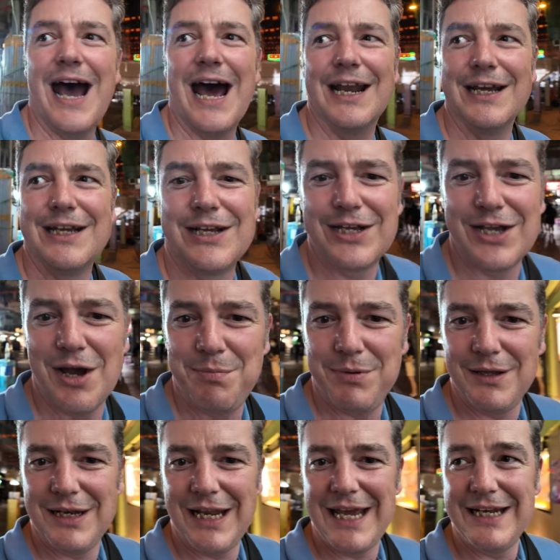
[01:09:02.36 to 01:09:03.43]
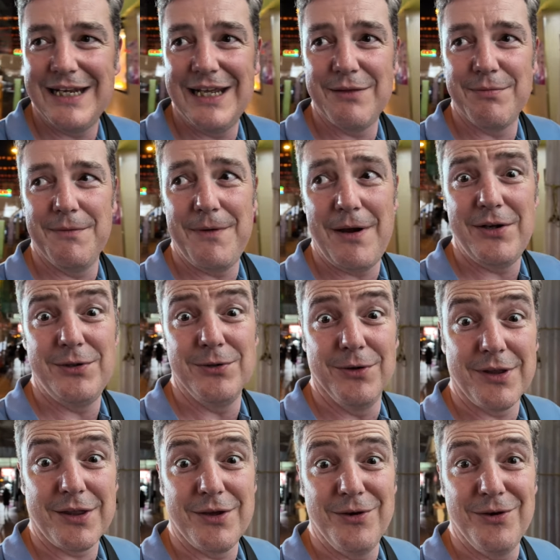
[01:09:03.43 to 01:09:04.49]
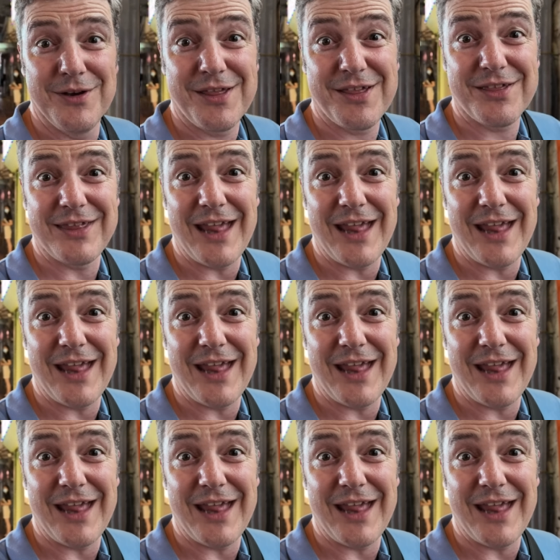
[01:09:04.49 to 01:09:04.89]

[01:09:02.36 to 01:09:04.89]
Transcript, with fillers: and a couple of ladies with very short skirts